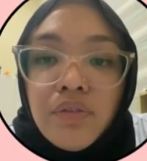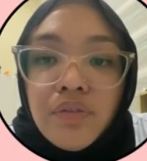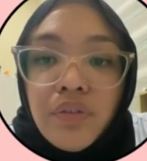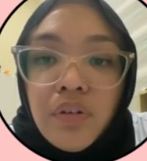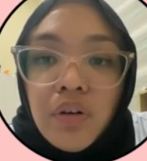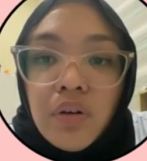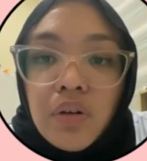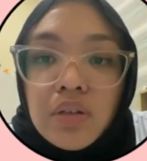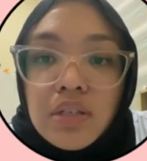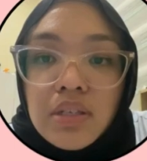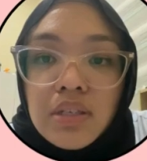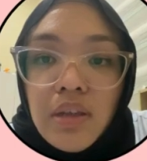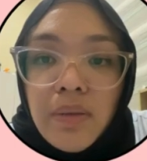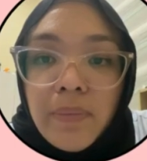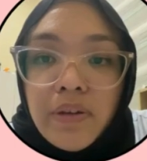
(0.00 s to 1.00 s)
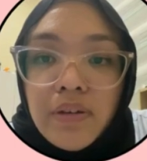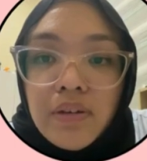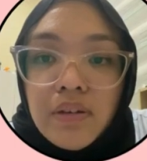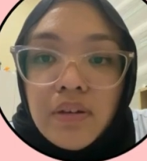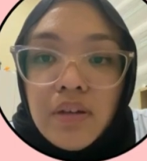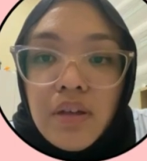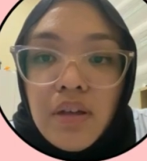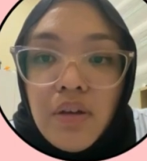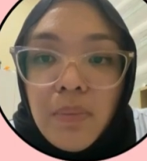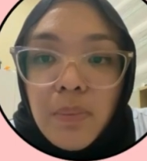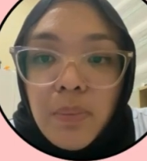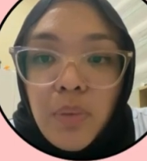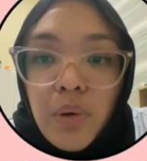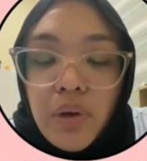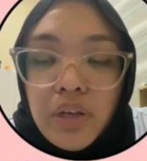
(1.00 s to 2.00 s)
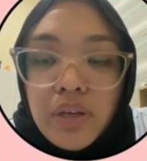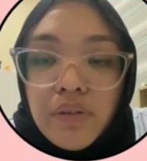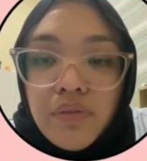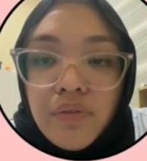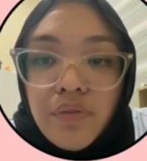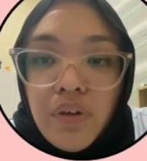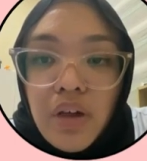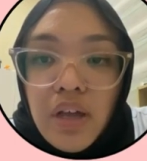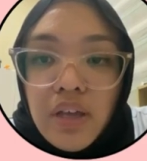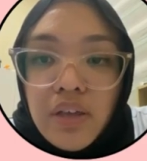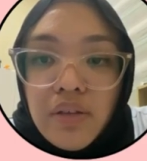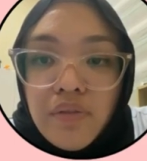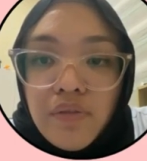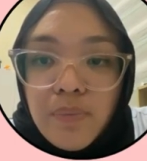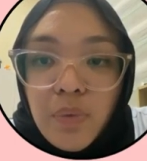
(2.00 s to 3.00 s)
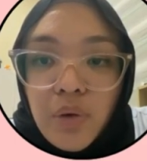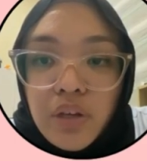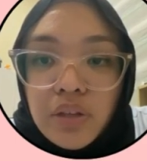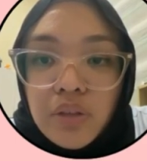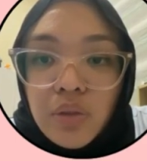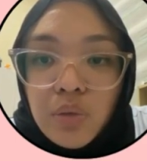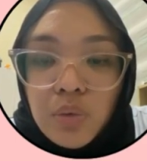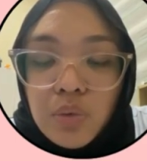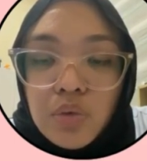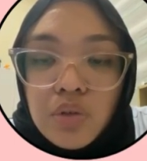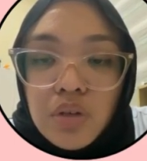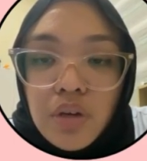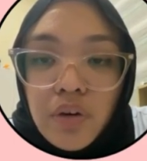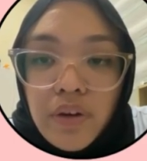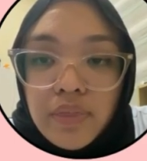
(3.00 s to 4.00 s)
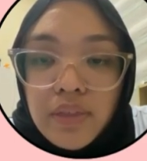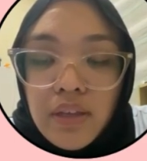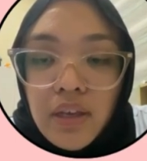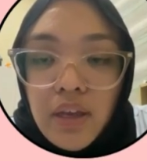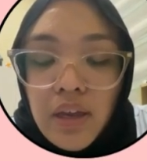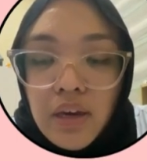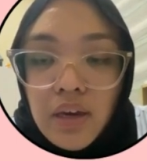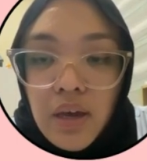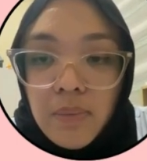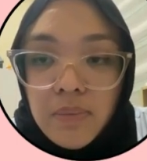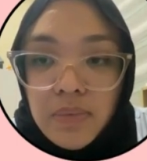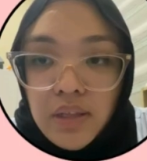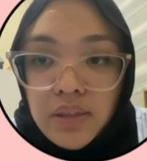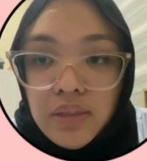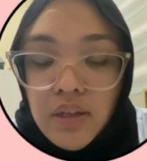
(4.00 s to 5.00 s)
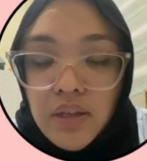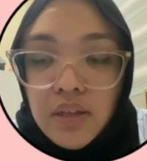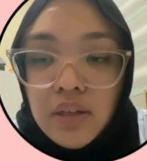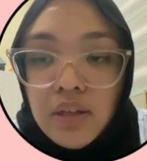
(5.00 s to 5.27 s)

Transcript: For 7.5.2, creating and updating,